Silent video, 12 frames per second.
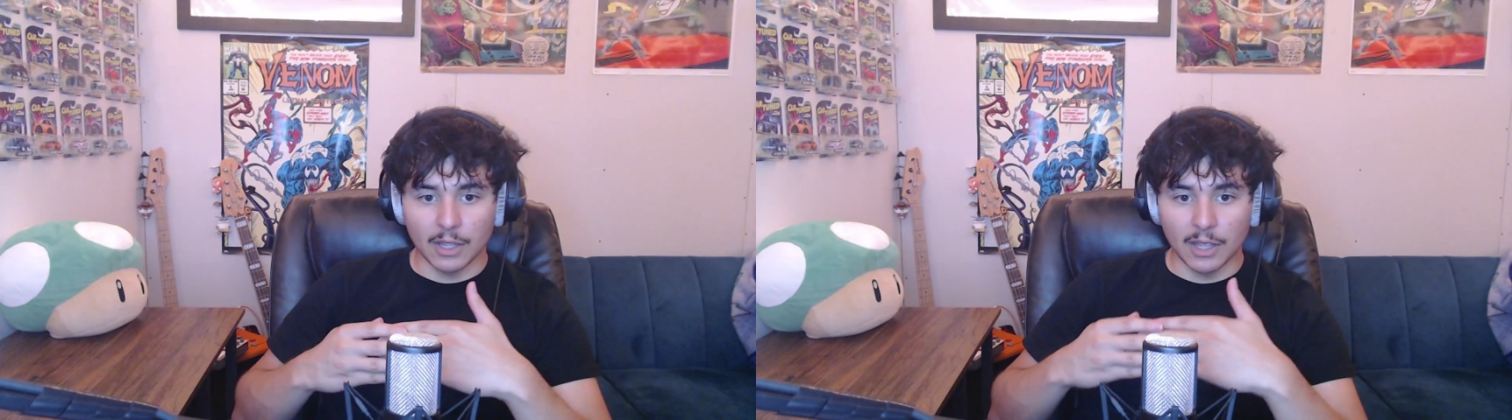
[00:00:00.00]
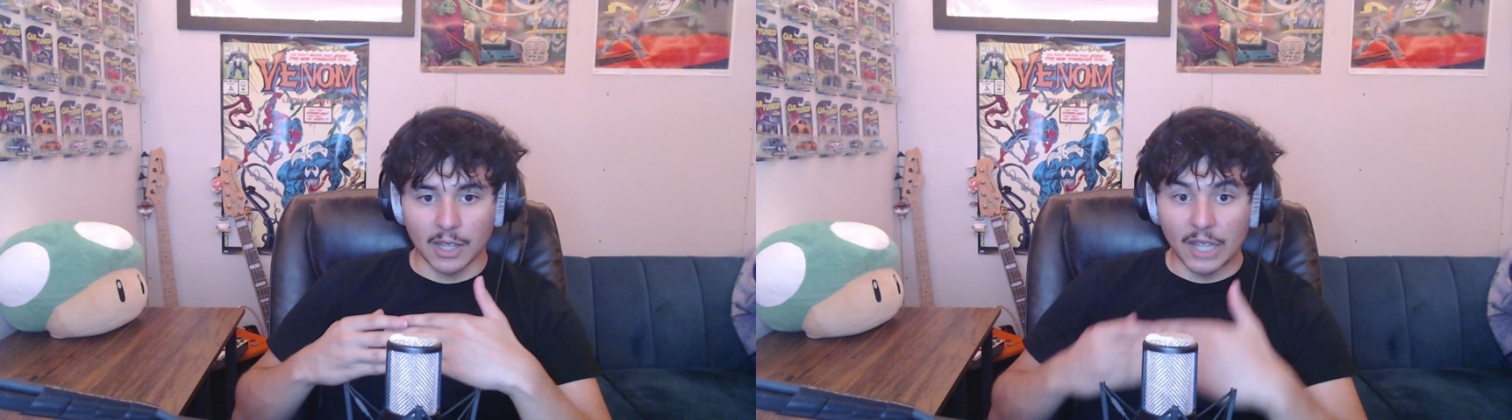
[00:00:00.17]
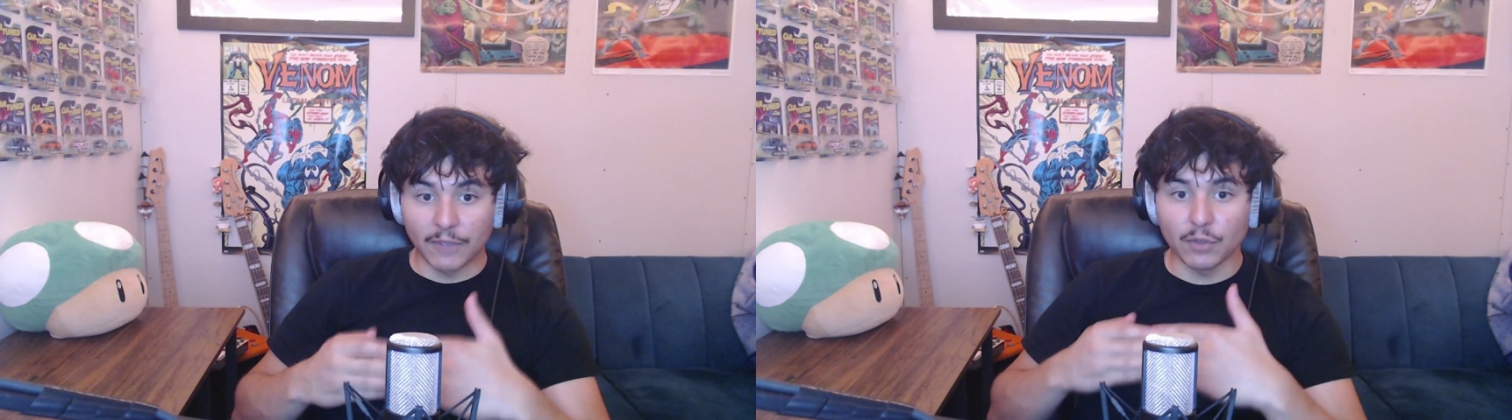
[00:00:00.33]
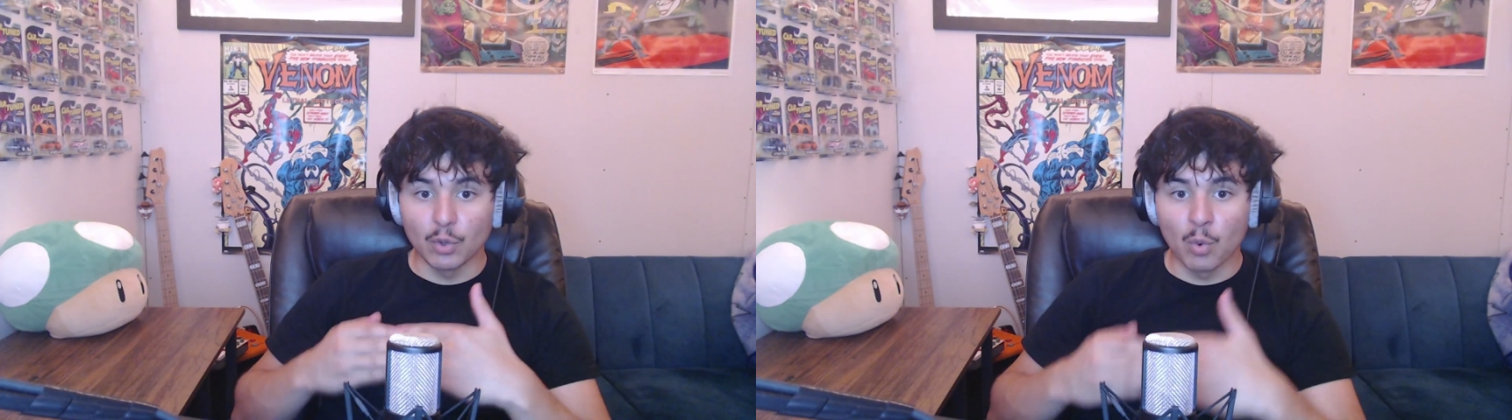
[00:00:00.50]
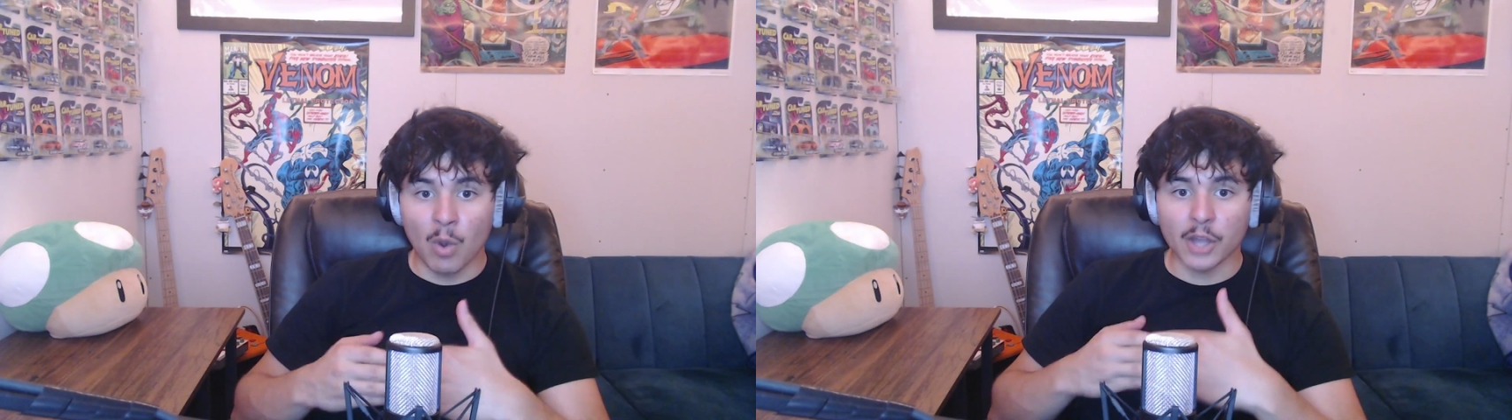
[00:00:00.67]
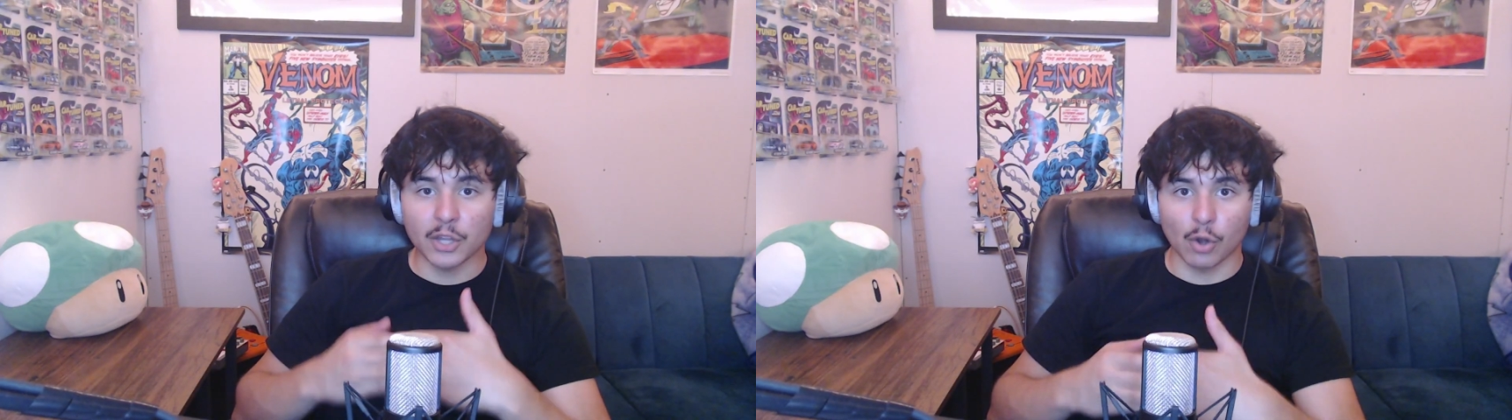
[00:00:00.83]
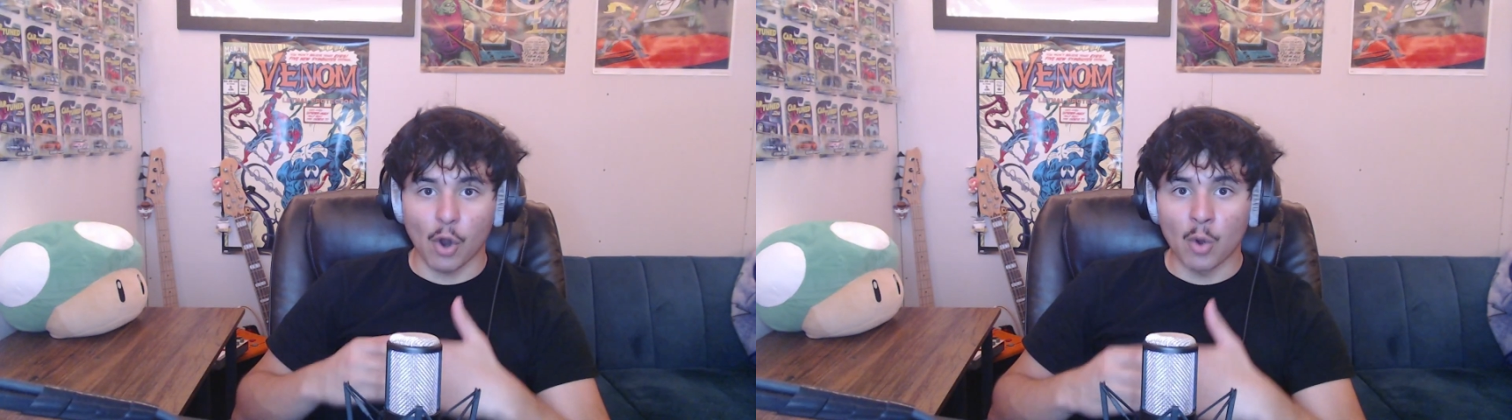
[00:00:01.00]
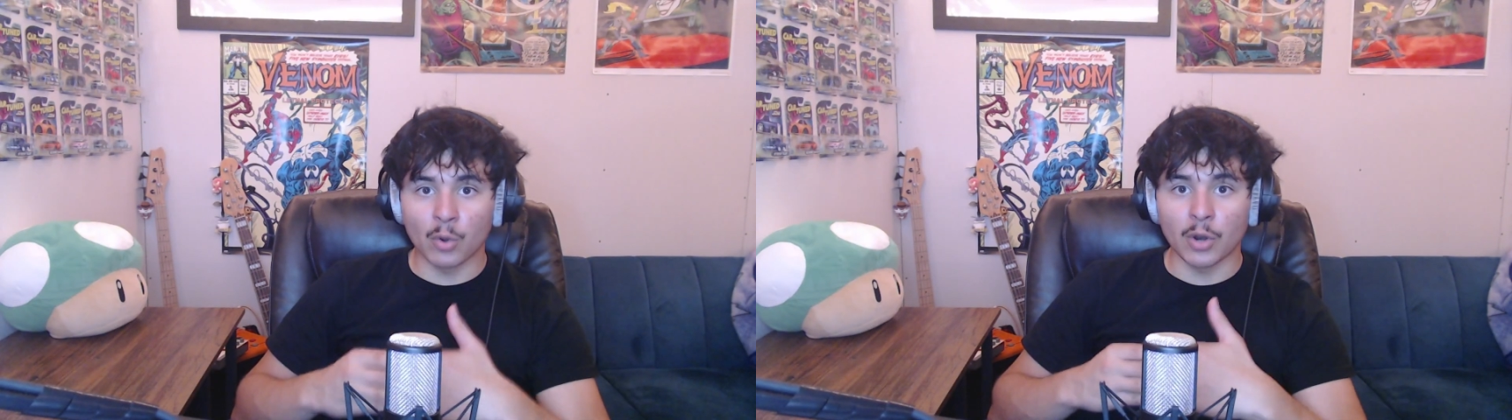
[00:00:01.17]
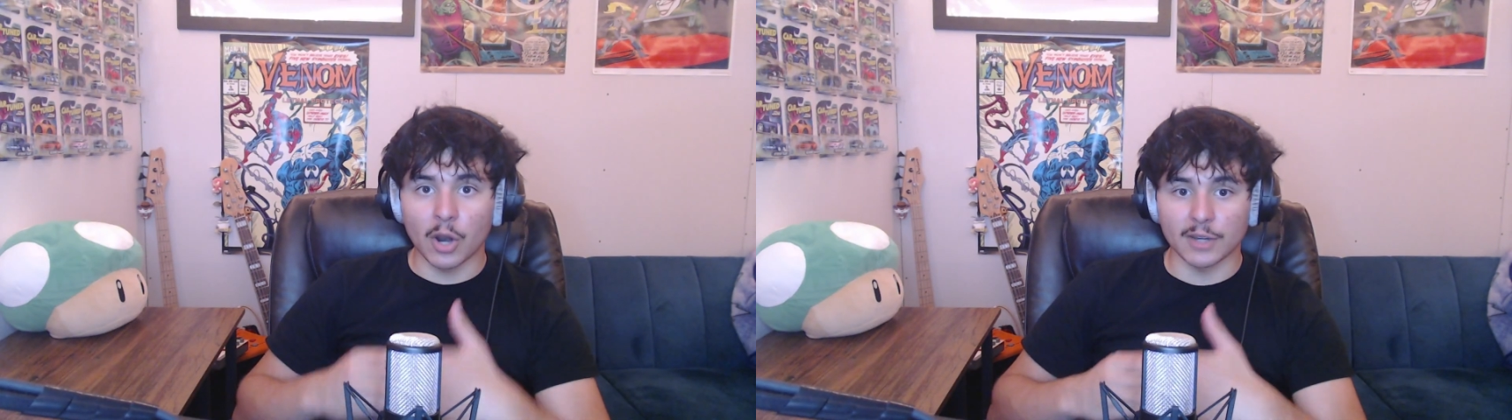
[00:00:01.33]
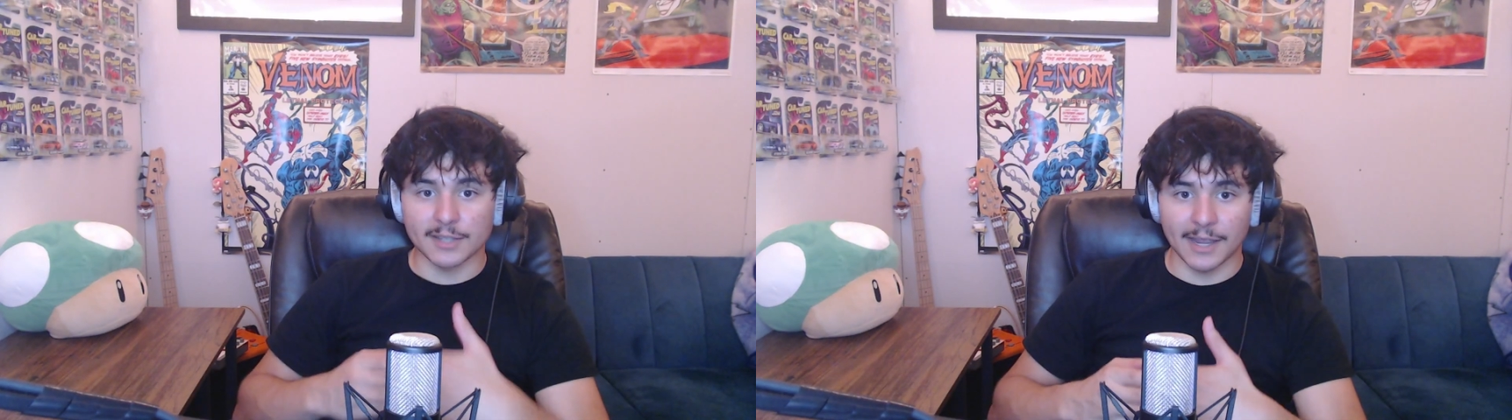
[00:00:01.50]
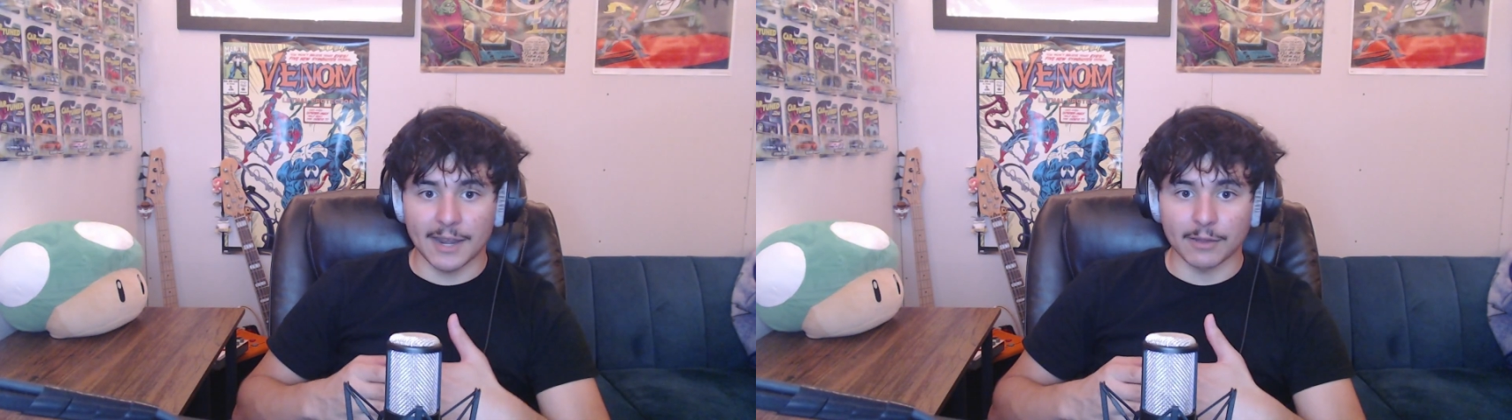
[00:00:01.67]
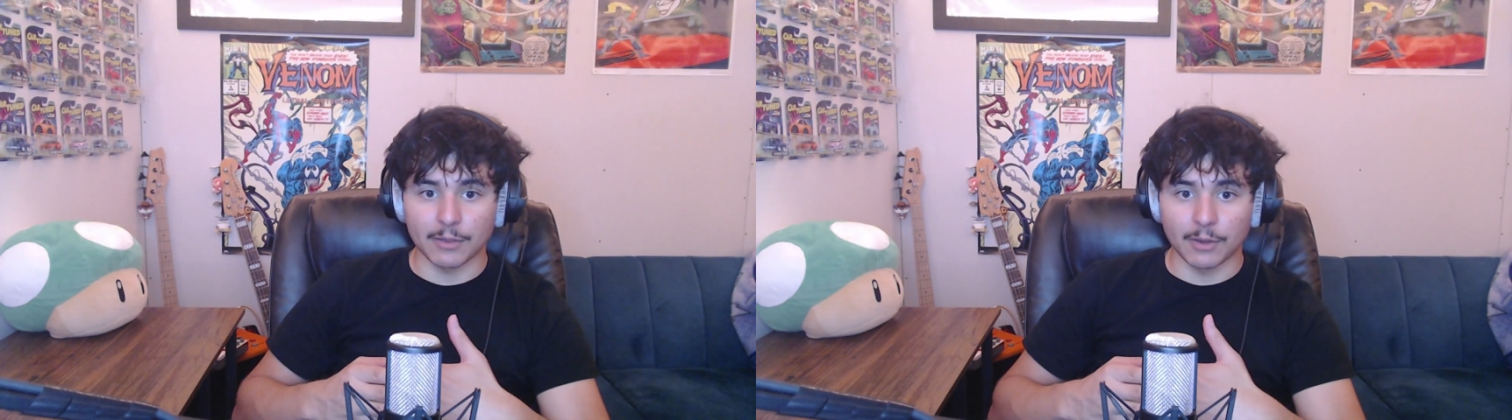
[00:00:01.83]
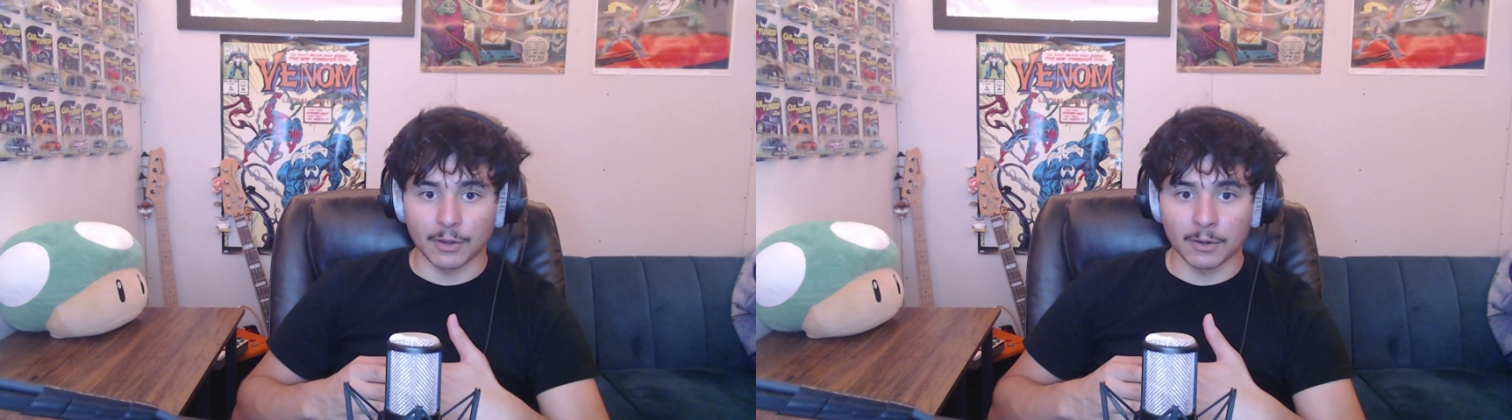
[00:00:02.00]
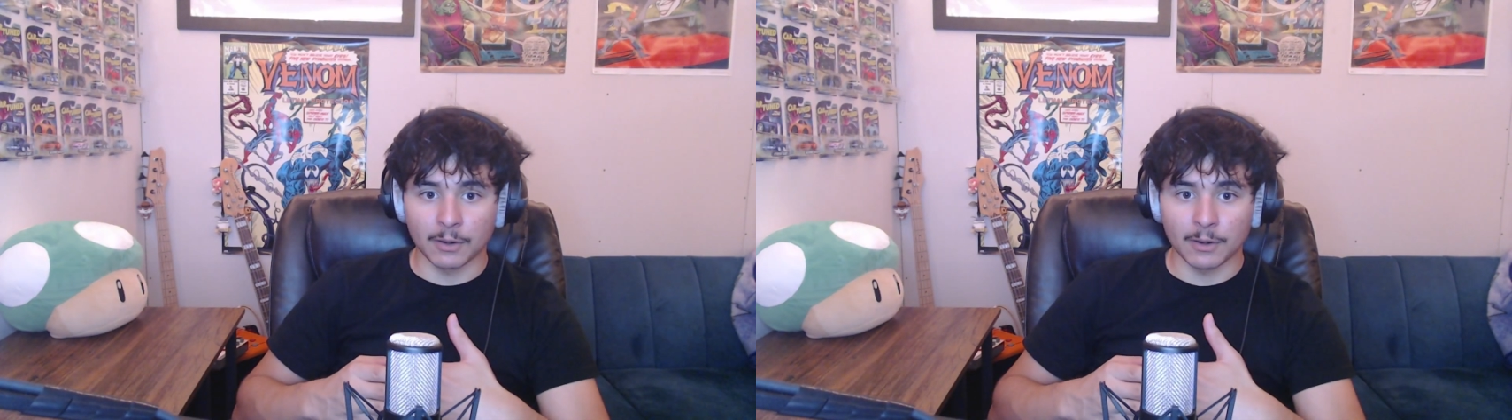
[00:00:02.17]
If you want your own art to get out there,